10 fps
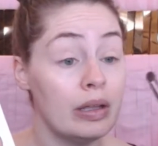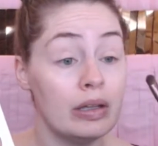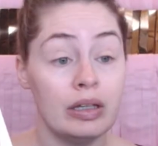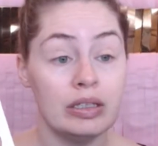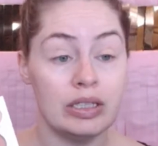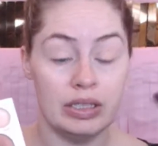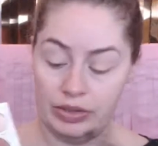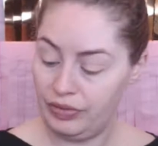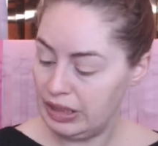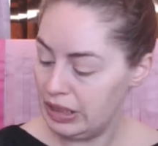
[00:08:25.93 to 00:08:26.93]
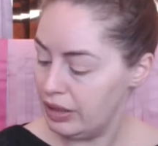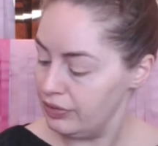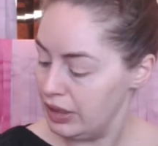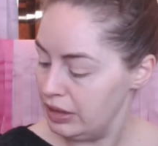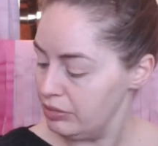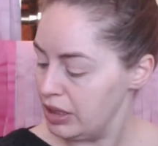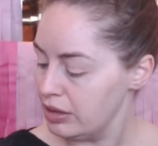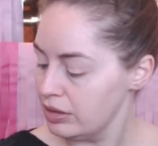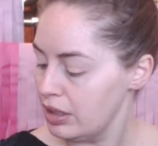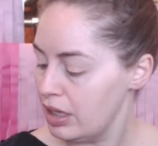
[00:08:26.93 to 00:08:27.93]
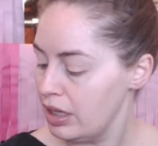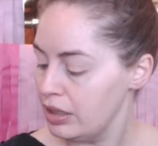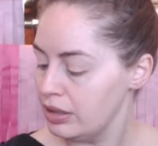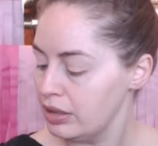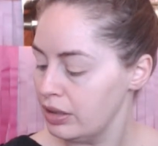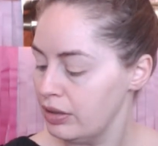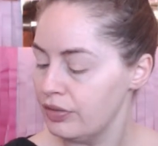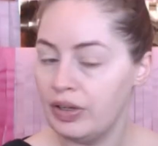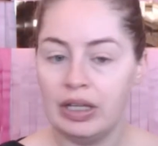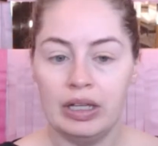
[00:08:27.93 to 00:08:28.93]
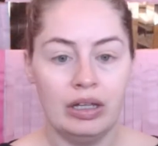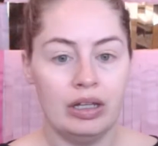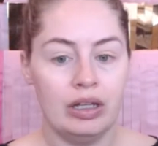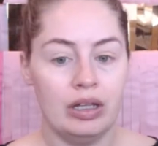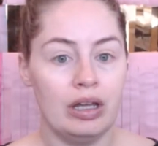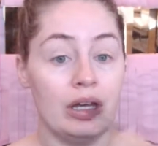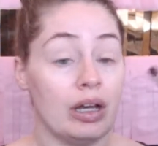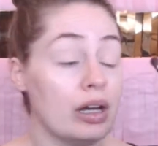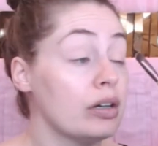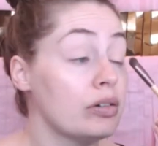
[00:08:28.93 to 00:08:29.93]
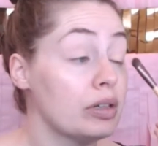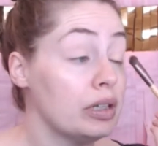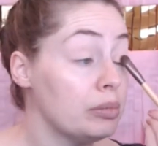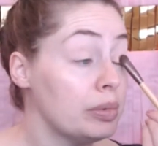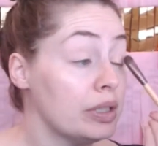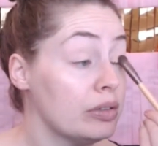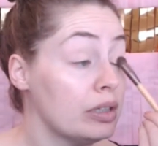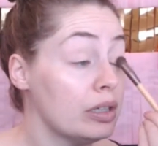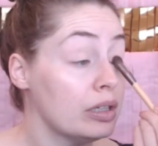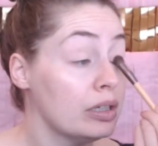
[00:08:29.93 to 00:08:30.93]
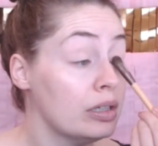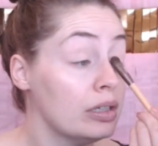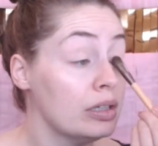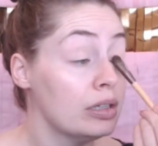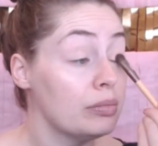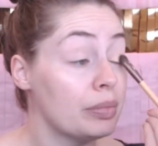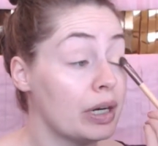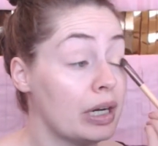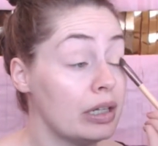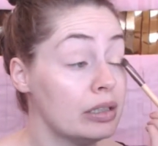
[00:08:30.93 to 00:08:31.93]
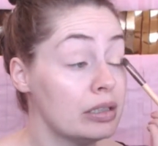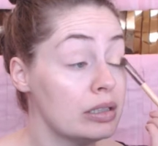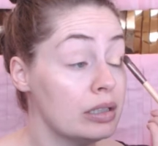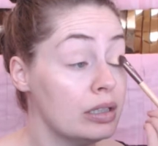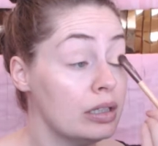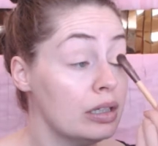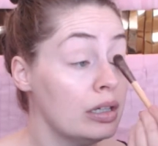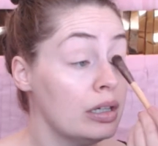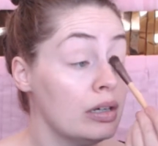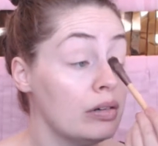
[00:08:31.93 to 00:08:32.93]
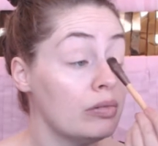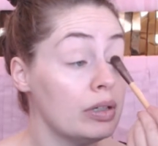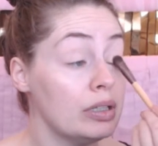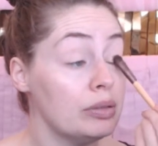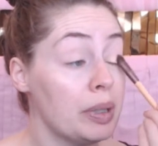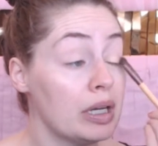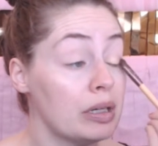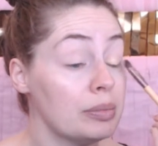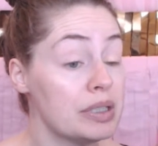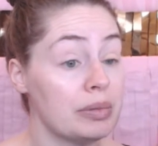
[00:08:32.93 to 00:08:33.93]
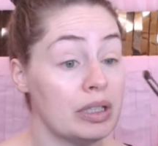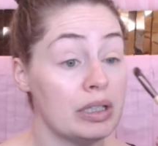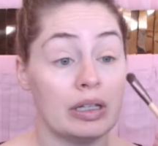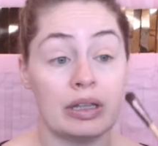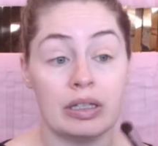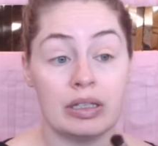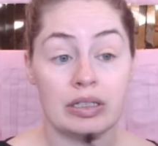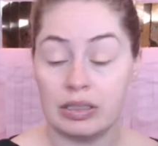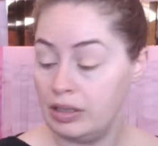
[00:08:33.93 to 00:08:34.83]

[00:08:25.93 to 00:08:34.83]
See, it's funny, I find with a lot of green beauty brands, when you pick up something like this,